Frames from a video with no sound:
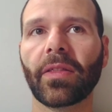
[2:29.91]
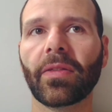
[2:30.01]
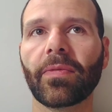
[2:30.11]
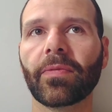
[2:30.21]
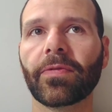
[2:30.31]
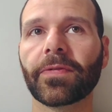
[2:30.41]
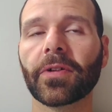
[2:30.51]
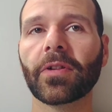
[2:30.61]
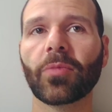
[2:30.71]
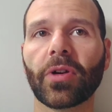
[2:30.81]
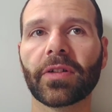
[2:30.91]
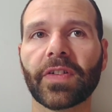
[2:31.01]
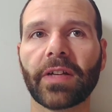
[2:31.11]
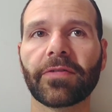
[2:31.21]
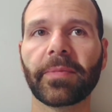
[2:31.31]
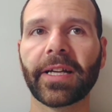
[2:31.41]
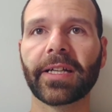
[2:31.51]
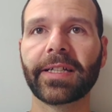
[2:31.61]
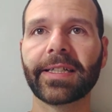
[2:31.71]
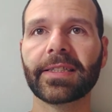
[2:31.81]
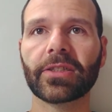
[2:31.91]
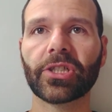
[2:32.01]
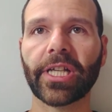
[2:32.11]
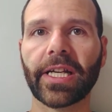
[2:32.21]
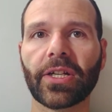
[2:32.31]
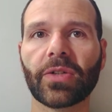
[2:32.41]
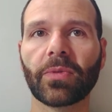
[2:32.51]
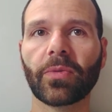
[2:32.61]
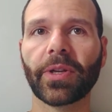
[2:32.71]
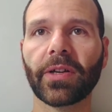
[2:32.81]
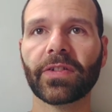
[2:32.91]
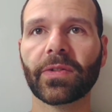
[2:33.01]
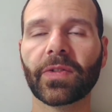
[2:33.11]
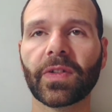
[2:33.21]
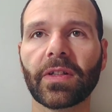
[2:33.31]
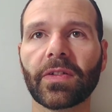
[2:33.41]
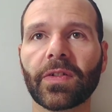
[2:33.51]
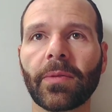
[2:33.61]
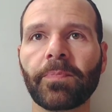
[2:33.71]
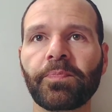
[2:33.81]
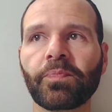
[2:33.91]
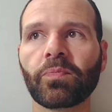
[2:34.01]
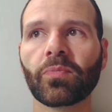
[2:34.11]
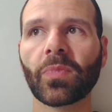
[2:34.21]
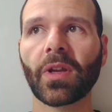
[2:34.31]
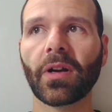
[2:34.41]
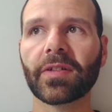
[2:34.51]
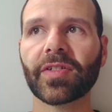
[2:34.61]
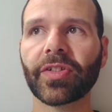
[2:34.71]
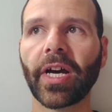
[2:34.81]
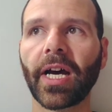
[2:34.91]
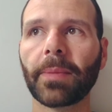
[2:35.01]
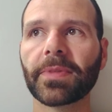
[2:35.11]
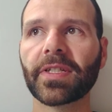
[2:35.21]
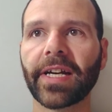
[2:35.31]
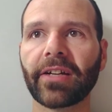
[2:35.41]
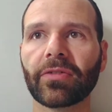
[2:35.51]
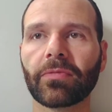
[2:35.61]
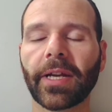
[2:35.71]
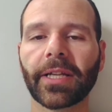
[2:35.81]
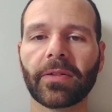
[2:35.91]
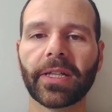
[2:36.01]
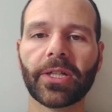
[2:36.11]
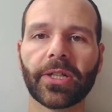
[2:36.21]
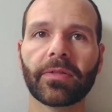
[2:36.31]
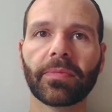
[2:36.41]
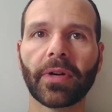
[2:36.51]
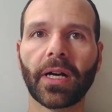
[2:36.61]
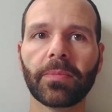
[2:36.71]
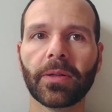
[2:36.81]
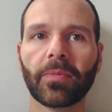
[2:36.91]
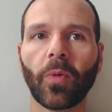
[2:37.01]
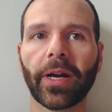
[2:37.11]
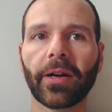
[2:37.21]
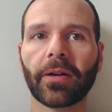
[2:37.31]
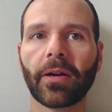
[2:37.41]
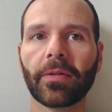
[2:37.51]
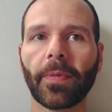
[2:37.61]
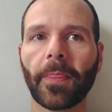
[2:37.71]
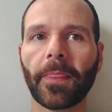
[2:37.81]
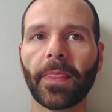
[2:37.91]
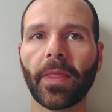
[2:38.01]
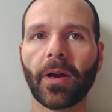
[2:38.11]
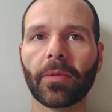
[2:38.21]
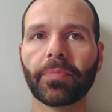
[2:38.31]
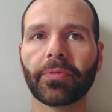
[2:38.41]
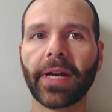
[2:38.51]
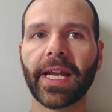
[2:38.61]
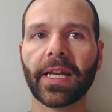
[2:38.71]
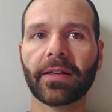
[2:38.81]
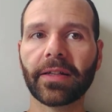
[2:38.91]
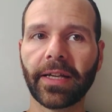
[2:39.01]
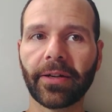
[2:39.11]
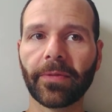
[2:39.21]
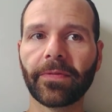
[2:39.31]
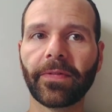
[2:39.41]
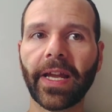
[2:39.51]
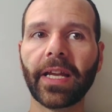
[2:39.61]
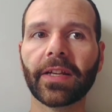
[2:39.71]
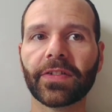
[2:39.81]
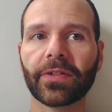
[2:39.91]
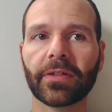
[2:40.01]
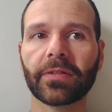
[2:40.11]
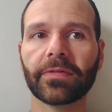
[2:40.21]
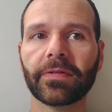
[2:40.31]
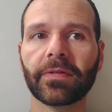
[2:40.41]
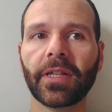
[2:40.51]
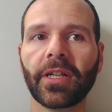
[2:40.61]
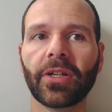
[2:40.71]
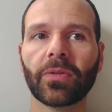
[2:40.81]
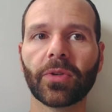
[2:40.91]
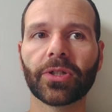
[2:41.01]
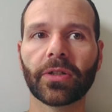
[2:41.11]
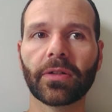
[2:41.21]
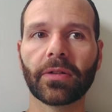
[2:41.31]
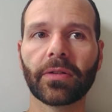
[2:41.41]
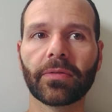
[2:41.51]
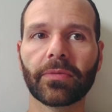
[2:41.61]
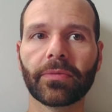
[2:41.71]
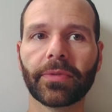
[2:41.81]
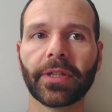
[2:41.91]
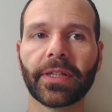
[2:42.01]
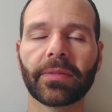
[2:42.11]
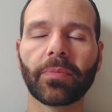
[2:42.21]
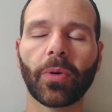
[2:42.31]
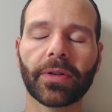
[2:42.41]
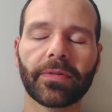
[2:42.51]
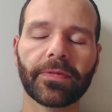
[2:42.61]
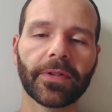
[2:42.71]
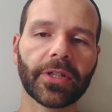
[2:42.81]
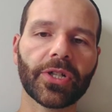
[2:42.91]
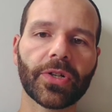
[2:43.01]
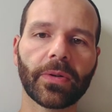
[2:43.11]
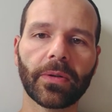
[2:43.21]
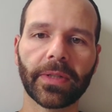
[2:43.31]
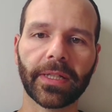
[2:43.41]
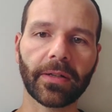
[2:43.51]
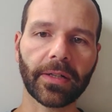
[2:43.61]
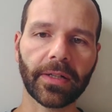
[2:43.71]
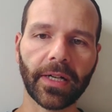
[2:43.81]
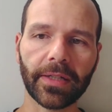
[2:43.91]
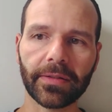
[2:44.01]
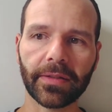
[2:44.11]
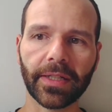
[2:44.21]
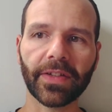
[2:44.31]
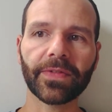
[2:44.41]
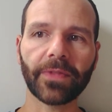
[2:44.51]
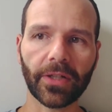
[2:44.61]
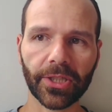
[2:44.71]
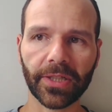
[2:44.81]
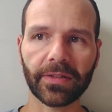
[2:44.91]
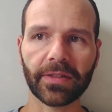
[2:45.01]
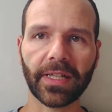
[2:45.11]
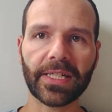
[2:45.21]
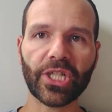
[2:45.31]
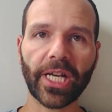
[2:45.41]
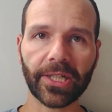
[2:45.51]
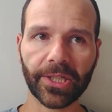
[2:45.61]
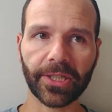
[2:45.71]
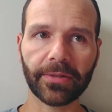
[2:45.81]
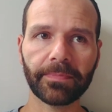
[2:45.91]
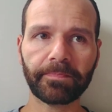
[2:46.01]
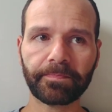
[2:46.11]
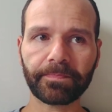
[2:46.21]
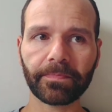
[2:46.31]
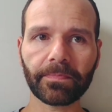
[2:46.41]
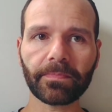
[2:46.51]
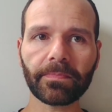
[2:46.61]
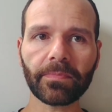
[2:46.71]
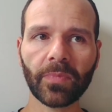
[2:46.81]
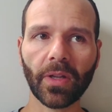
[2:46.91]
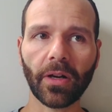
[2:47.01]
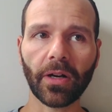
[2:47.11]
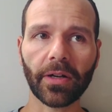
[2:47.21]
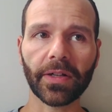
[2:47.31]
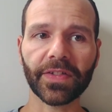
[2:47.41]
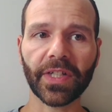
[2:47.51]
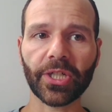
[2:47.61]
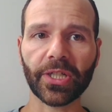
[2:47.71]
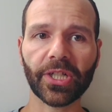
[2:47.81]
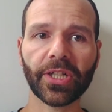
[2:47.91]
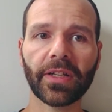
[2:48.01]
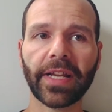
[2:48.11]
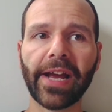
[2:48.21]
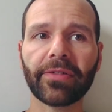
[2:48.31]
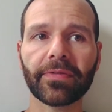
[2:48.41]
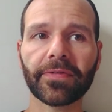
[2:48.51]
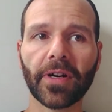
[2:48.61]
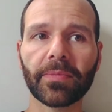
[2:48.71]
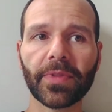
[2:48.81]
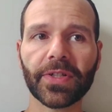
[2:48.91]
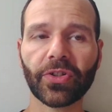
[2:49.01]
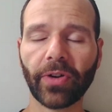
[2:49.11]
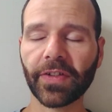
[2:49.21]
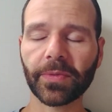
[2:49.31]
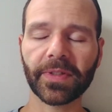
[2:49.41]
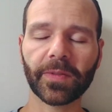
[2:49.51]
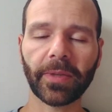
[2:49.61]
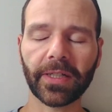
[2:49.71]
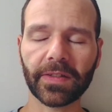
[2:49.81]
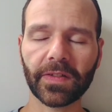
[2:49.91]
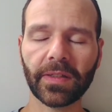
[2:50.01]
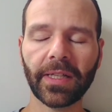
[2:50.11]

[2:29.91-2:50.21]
Furthermore, aside from that gut change, what we also see is a top-down regulation problem where our brain and our vagus nerve, which are really important for controlling our gut and its function and digestion, are essentially shut down from the stress response.